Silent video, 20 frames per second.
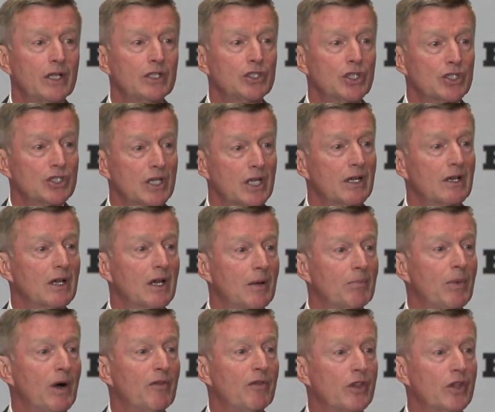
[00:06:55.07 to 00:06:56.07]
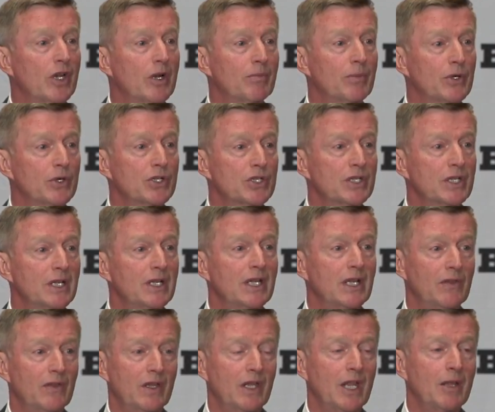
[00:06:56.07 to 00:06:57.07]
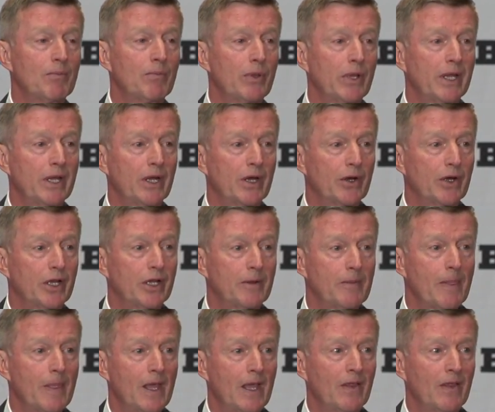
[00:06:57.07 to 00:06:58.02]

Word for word: just above the numbers in the nameplate area.